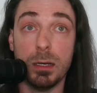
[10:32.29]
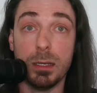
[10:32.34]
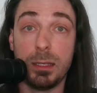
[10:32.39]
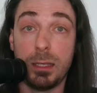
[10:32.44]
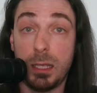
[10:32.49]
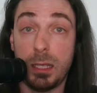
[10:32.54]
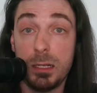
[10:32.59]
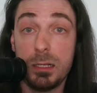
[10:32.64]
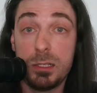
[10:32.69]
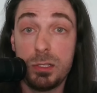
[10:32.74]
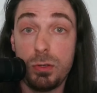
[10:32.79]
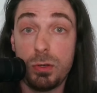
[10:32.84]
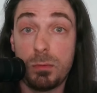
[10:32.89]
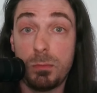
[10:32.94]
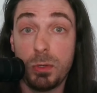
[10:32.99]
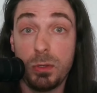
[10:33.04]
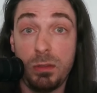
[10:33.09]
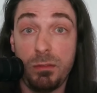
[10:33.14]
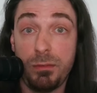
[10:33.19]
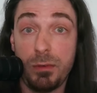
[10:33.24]
kills your
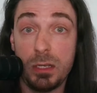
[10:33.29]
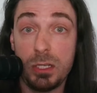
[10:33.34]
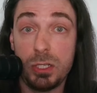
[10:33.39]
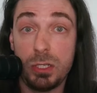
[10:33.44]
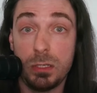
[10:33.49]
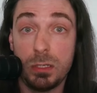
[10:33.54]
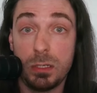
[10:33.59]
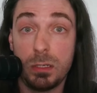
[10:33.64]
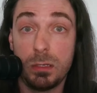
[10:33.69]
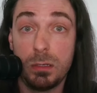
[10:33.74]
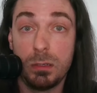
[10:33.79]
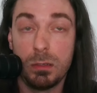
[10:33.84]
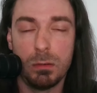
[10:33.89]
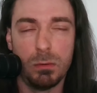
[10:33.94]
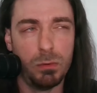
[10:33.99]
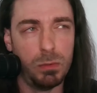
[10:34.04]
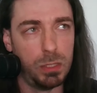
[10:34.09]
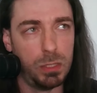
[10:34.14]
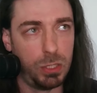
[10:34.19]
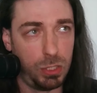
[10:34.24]
motivation,
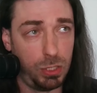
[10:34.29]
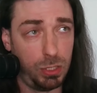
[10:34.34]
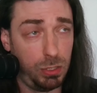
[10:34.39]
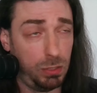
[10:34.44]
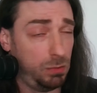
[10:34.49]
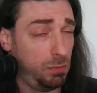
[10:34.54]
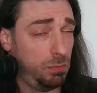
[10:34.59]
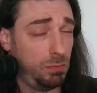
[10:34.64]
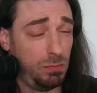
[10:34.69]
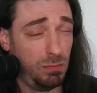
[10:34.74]
which